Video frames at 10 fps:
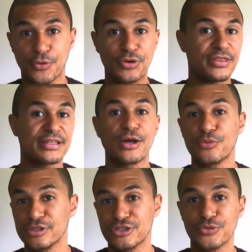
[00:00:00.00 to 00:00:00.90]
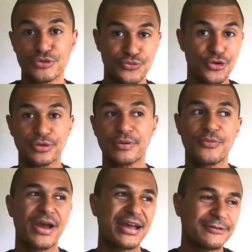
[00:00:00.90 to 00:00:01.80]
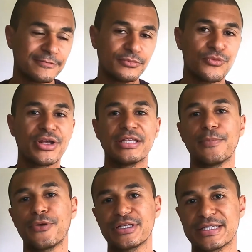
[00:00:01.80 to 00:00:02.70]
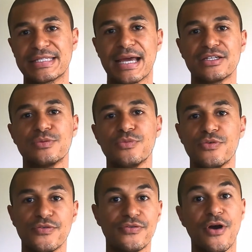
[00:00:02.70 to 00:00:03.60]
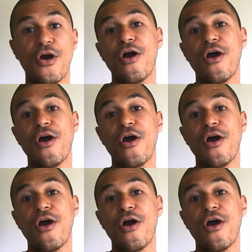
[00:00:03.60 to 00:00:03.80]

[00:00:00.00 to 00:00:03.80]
The only thing that we'll do is run, where really the body's designed to move